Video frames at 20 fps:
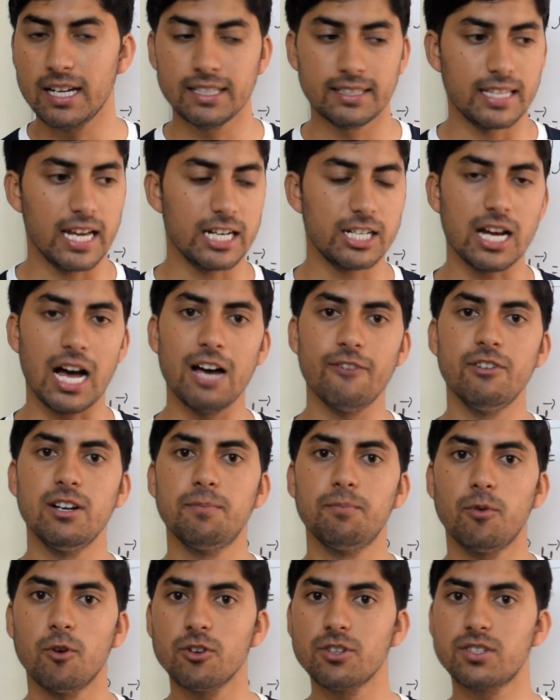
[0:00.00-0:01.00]
that I will
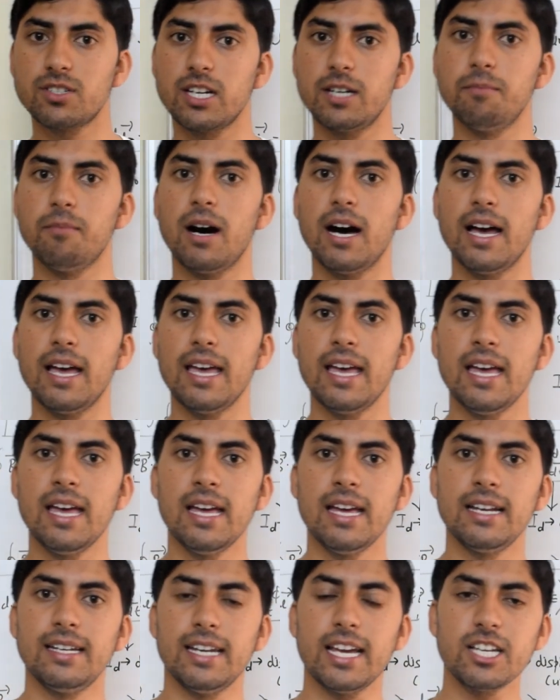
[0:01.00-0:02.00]
post in my
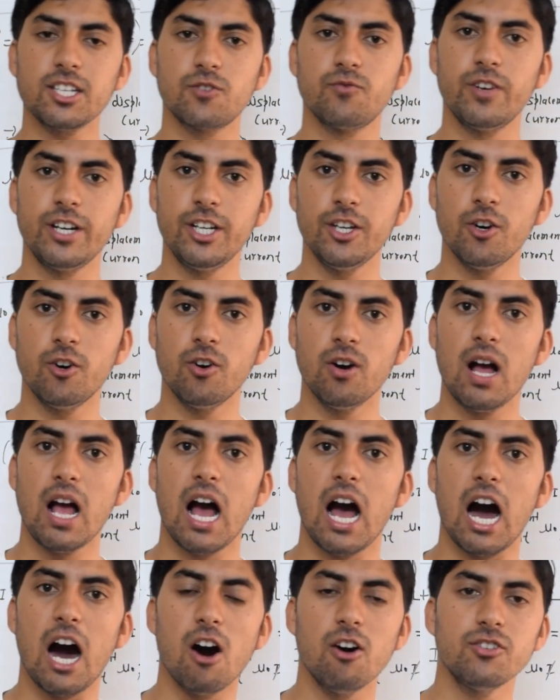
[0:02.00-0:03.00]
next video,
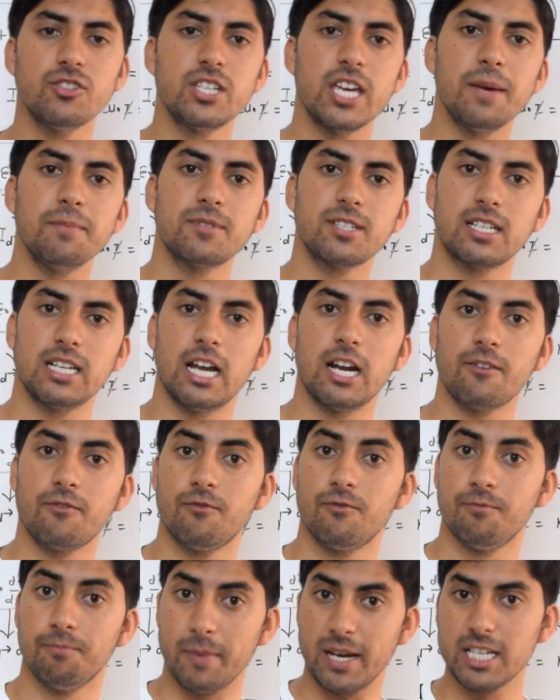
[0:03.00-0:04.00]
how James Clerk
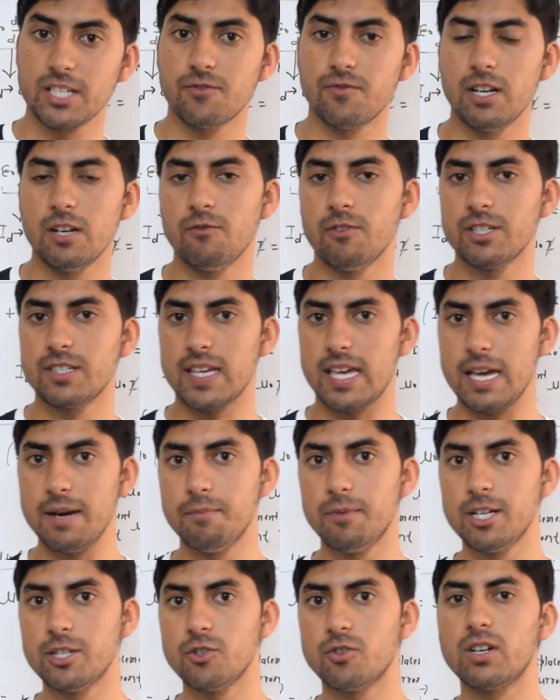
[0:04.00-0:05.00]
Maxwell was
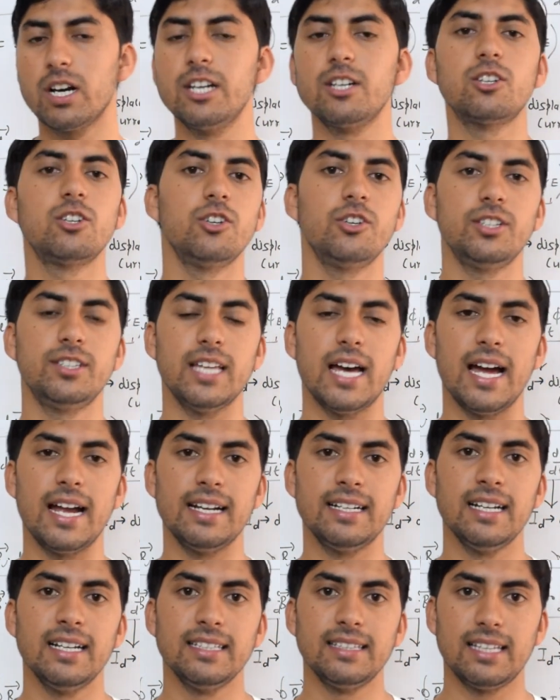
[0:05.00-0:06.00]
able to conclude
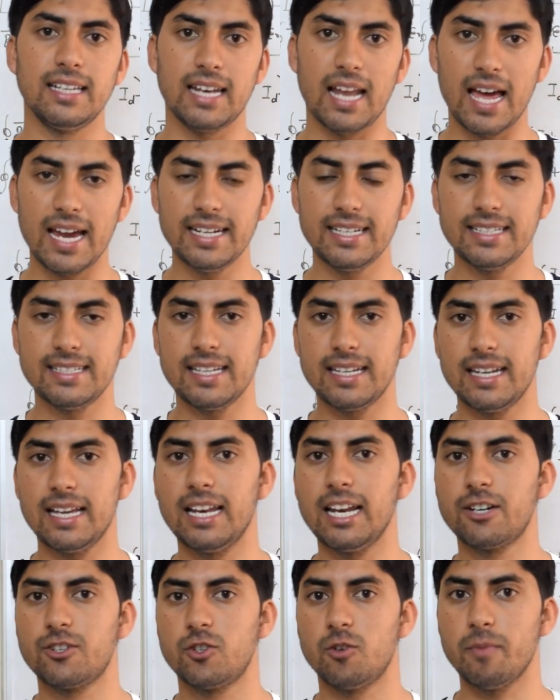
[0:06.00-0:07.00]
that the light is an
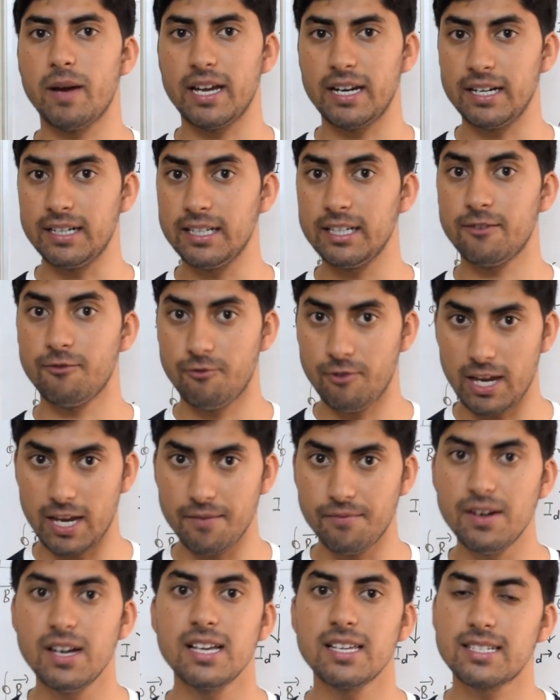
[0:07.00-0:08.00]
electromagnetic wave.
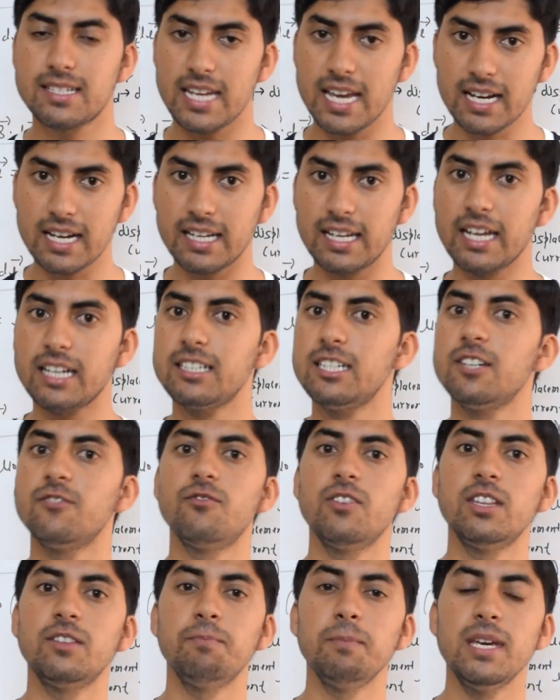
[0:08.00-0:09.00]
Stay connected
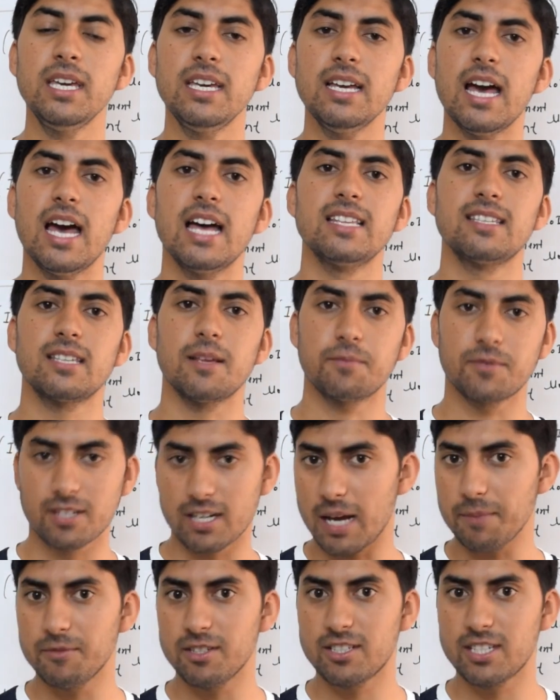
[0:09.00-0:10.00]
with me and
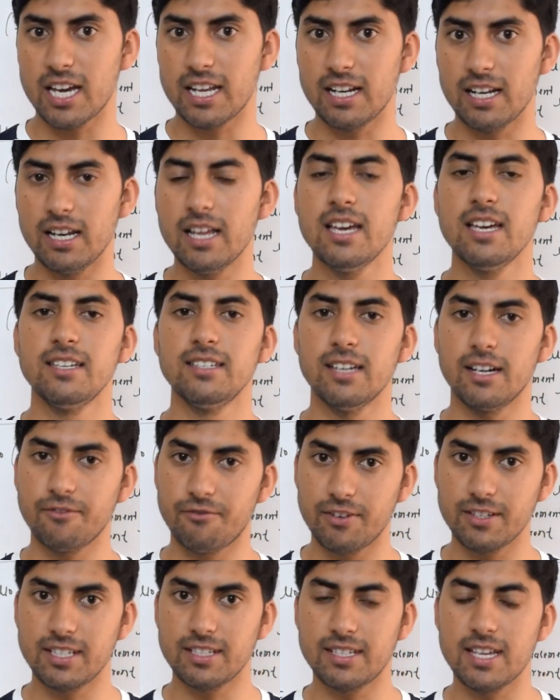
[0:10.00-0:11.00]
subscribe the channel Young
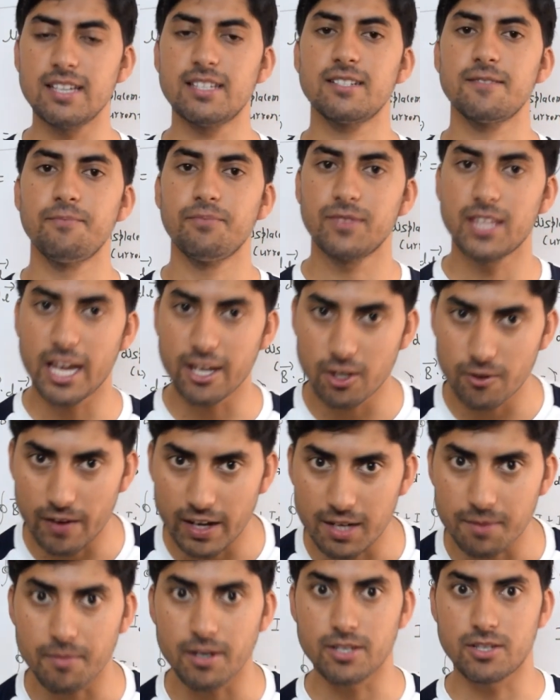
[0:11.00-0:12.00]
Physicist. Thank you
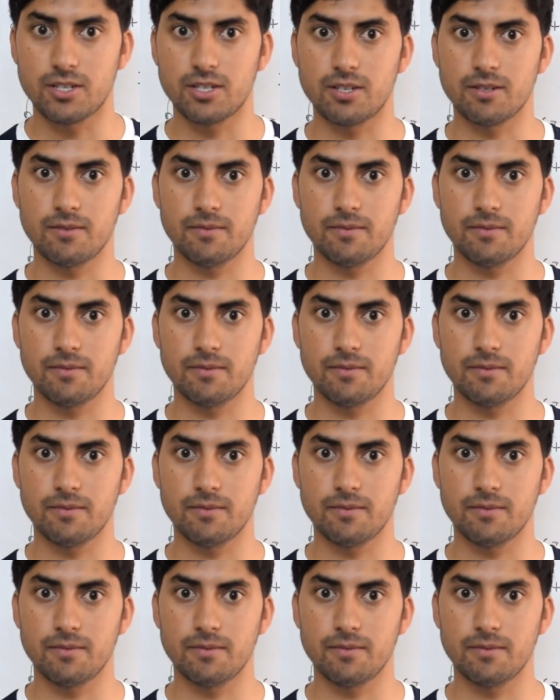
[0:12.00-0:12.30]
very much.